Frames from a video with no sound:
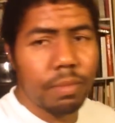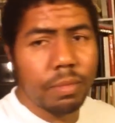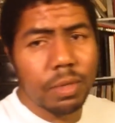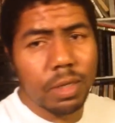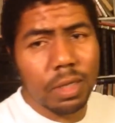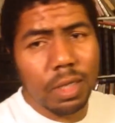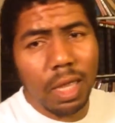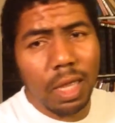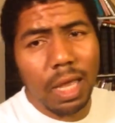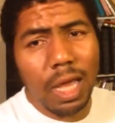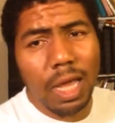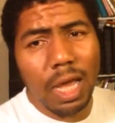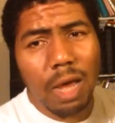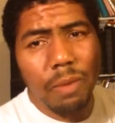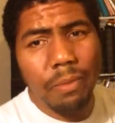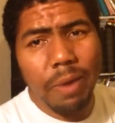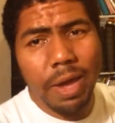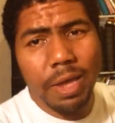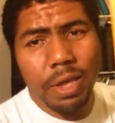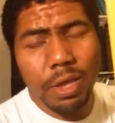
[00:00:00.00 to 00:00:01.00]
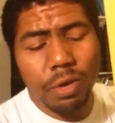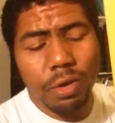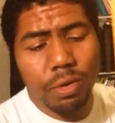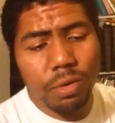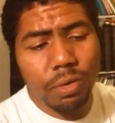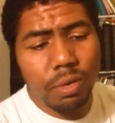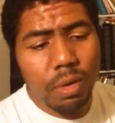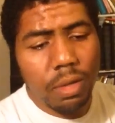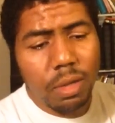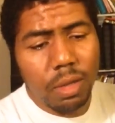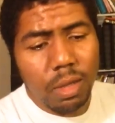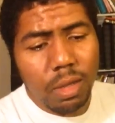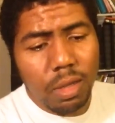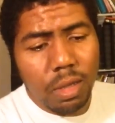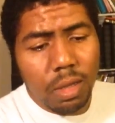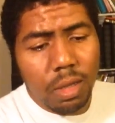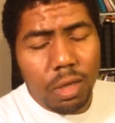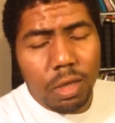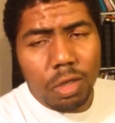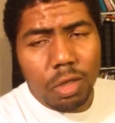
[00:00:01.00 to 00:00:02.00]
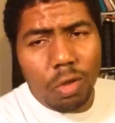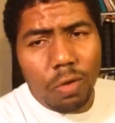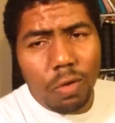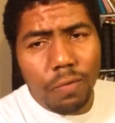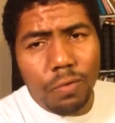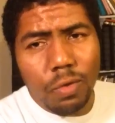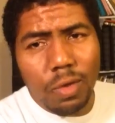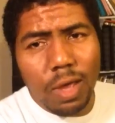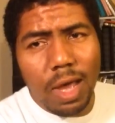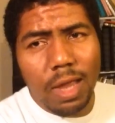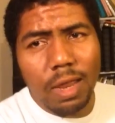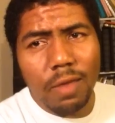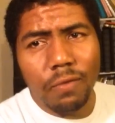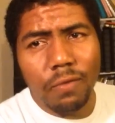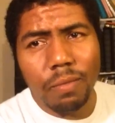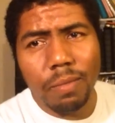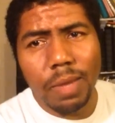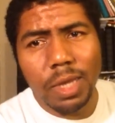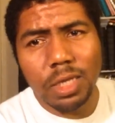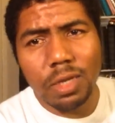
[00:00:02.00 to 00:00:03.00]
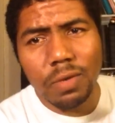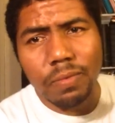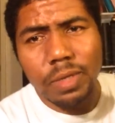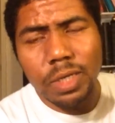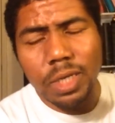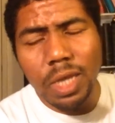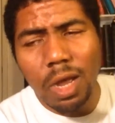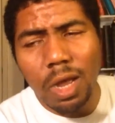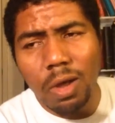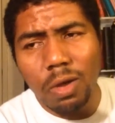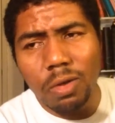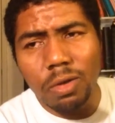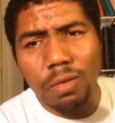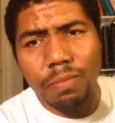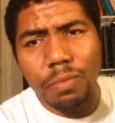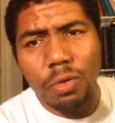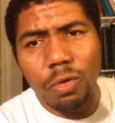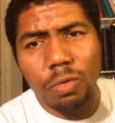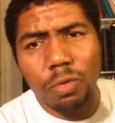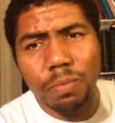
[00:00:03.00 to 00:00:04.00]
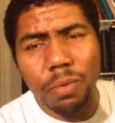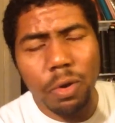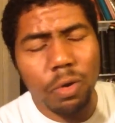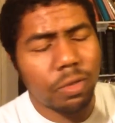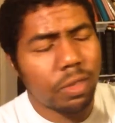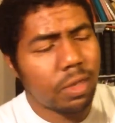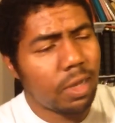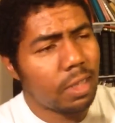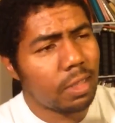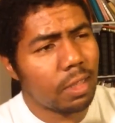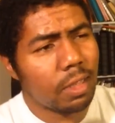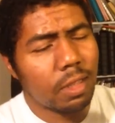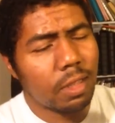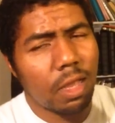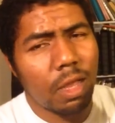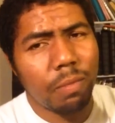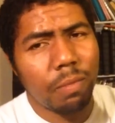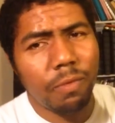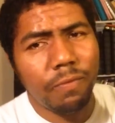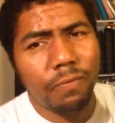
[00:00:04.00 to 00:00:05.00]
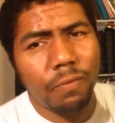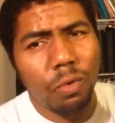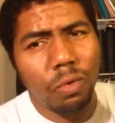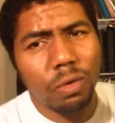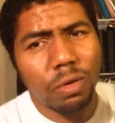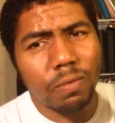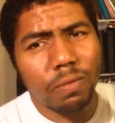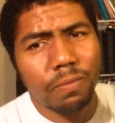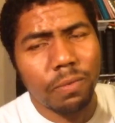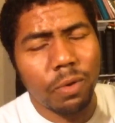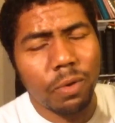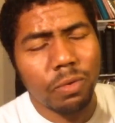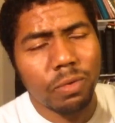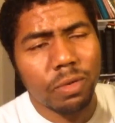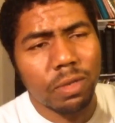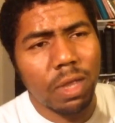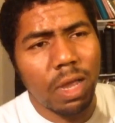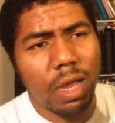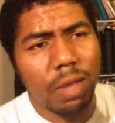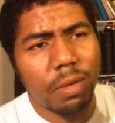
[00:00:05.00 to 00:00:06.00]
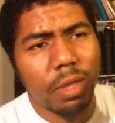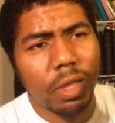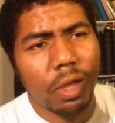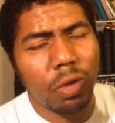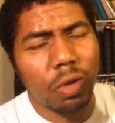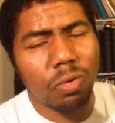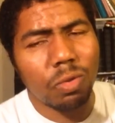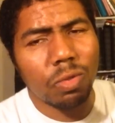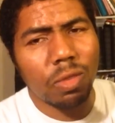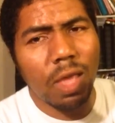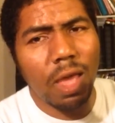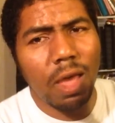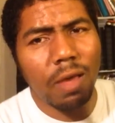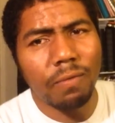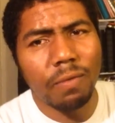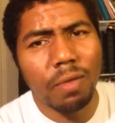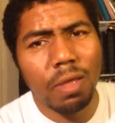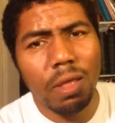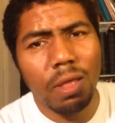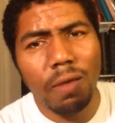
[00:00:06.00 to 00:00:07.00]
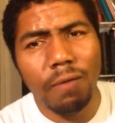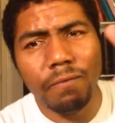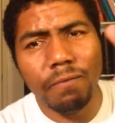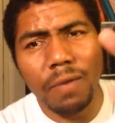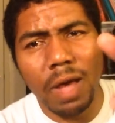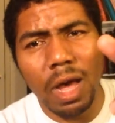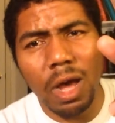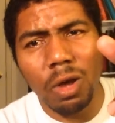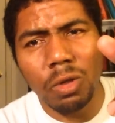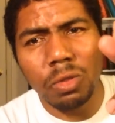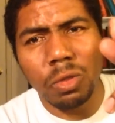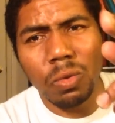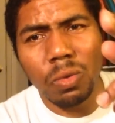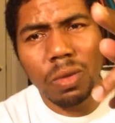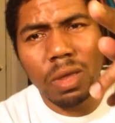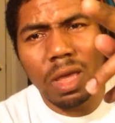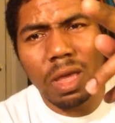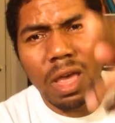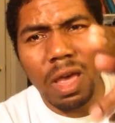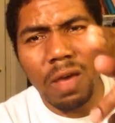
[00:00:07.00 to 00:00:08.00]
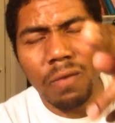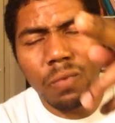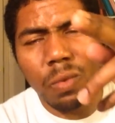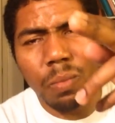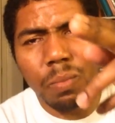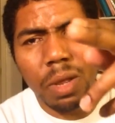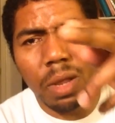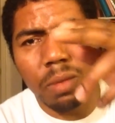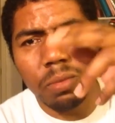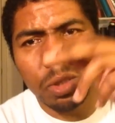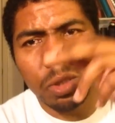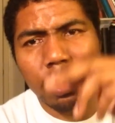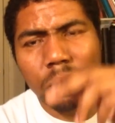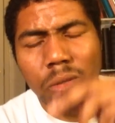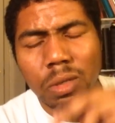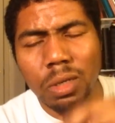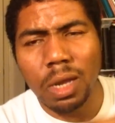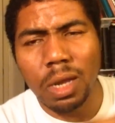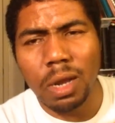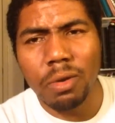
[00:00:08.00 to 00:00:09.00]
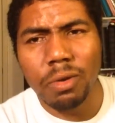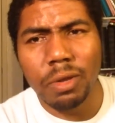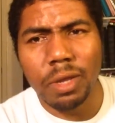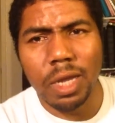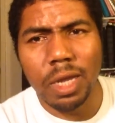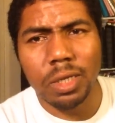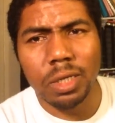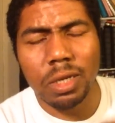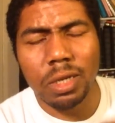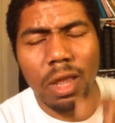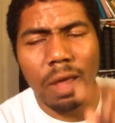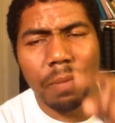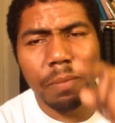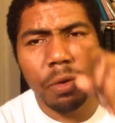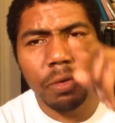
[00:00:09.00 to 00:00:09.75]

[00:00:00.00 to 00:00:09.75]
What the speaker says: just like I got right here. So if you got information of a child abuse person, as I said before in the first time, the elders have files on every publisher in the congregation. If that